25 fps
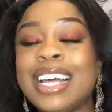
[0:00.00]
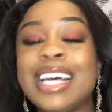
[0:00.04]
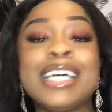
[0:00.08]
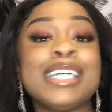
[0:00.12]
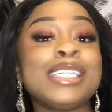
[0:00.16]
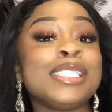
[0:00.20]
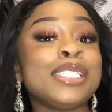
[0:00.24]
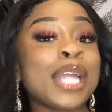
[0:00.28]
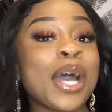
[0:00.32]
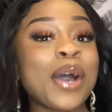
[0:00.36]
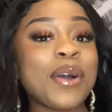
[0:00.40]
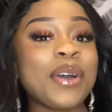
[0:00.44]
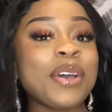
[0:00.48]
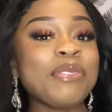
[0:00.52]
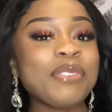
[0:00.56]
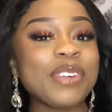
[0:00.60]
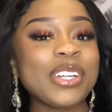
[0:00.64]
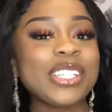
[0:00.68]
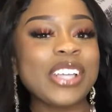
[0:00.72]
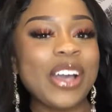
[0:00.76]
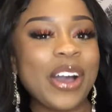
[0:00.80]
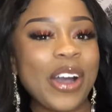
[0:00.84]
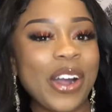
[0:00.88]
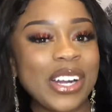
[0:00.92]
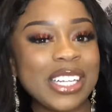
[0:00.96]
Now, in
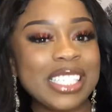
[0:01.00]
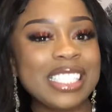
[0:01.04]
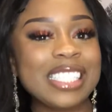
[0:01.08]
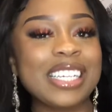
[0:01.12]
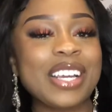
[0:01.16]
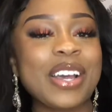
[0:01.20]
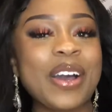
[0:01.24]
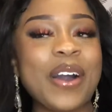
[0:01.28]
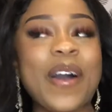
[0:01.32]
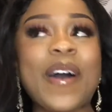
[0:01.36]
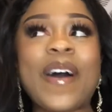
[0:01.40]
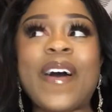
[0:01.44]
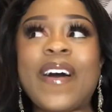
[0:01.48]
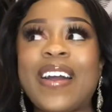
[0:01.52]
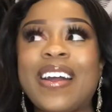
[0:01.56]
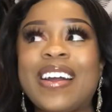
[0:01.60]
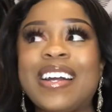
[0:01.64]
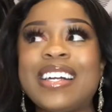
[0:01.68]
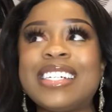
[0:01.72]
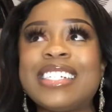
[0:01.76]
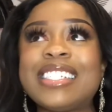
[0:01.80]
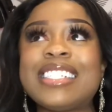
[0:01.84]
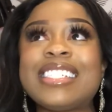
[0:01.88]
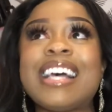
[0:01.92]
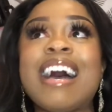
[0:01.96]
regards to
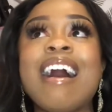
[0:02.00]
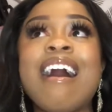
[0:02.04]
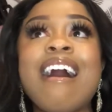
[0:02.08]
cars,